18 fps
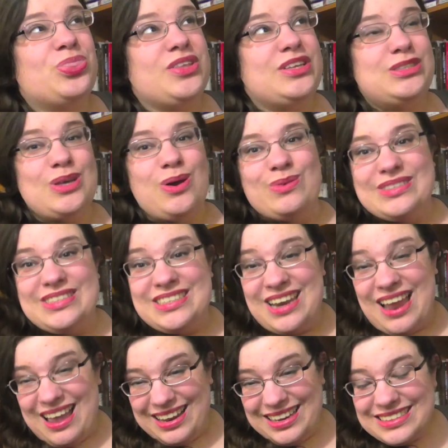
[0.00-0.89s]
So it's
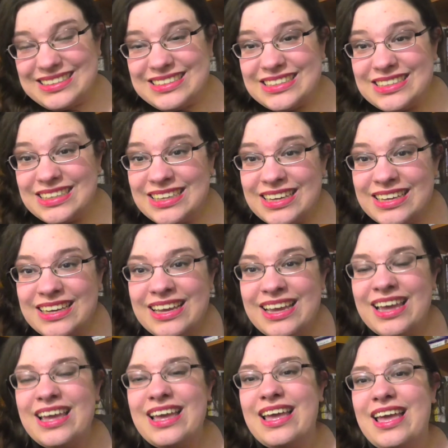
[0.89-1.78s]
night,
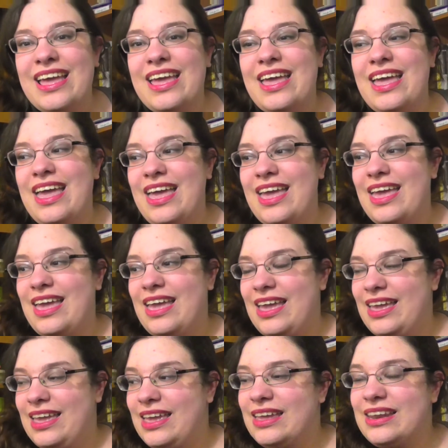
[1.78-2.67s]

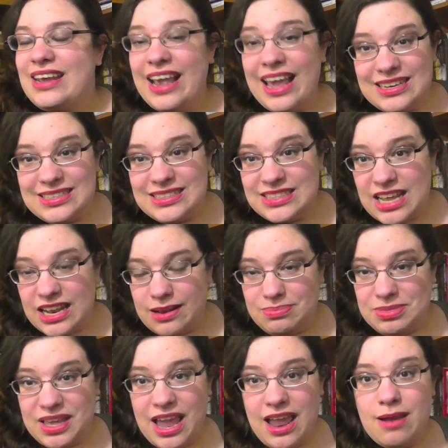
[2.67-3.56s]
and I had to set
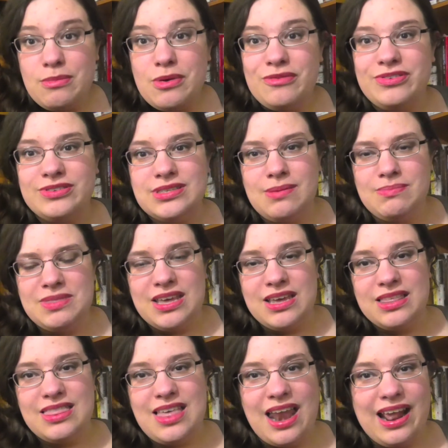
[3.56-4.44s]
up the camera for
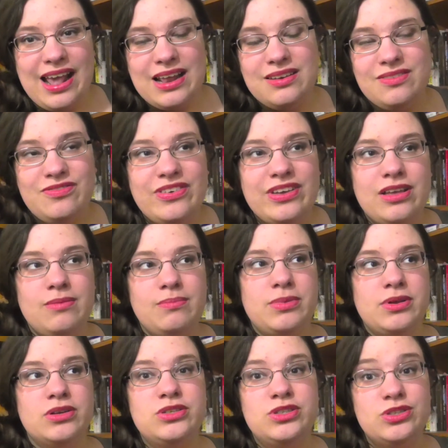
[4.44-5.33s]
something that I had to
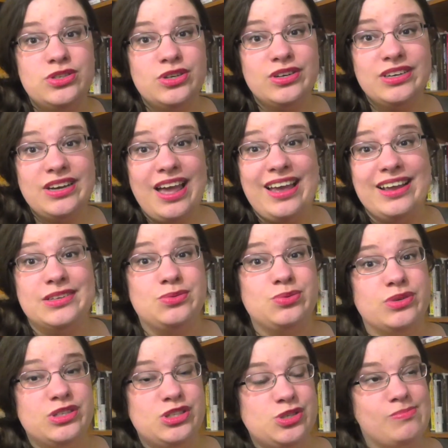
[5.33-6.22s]
film during night,
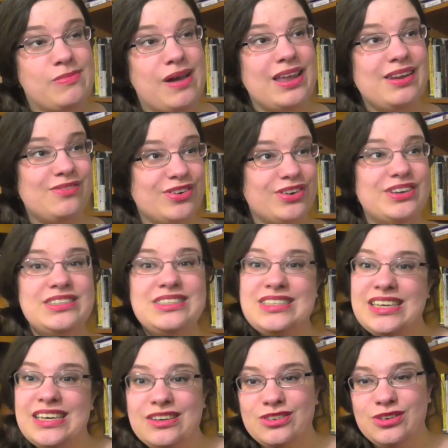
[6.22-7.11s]
which you might have already
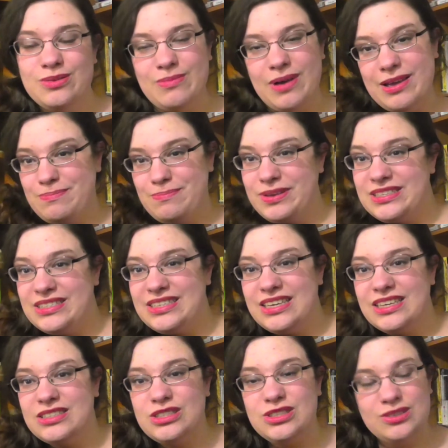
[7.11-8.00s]
seen or you might be
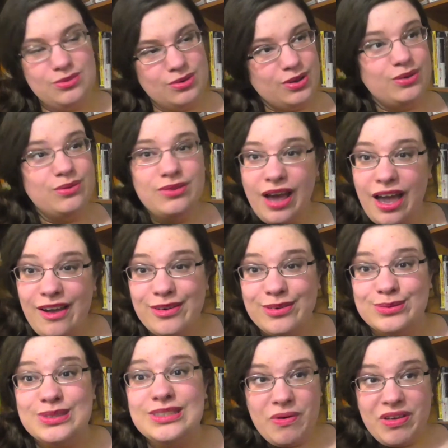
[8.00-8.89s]
seeing soon, who
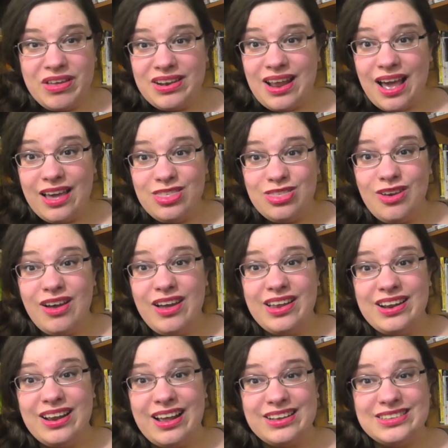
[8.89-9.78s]
knows? But I
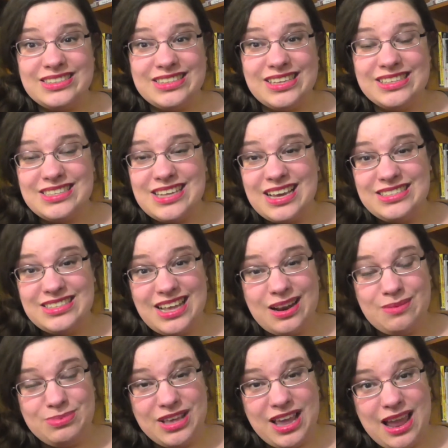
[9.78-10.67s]
thought since I set
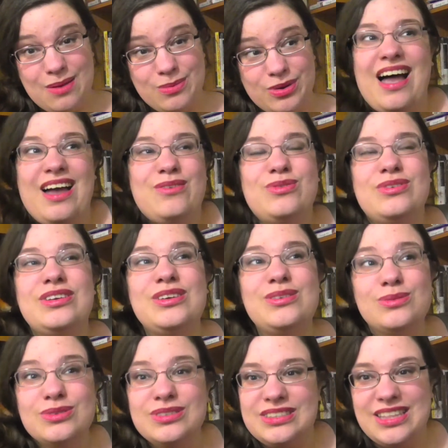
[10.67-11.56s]
up the camera, I would
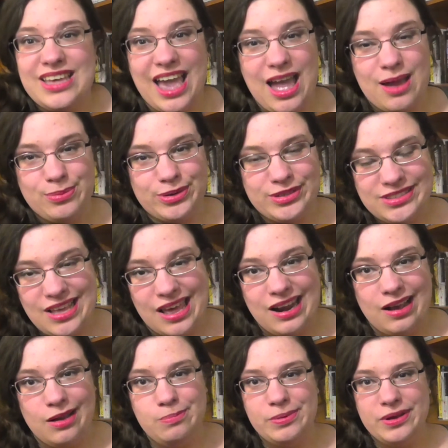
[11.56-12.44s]
use the camera
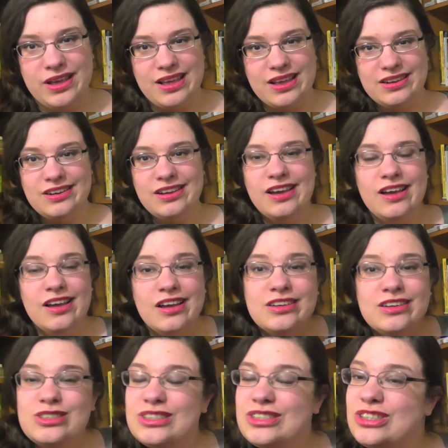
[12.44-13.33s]
setup and
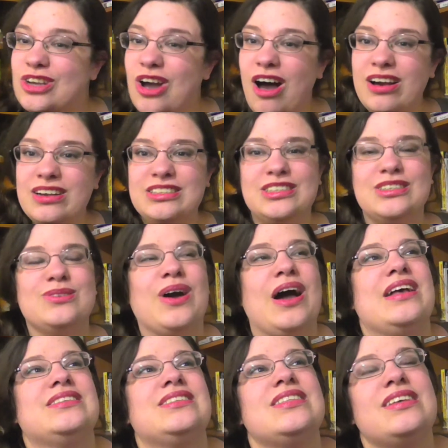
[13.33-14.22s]
just talk to you
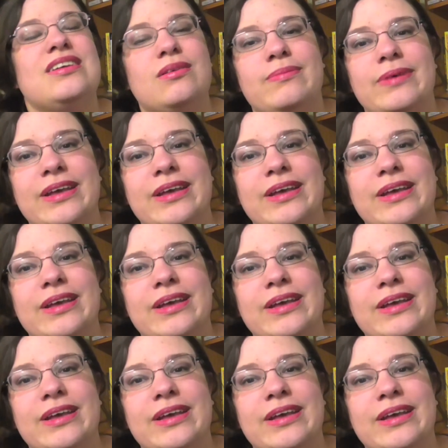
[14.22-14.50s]
guys a little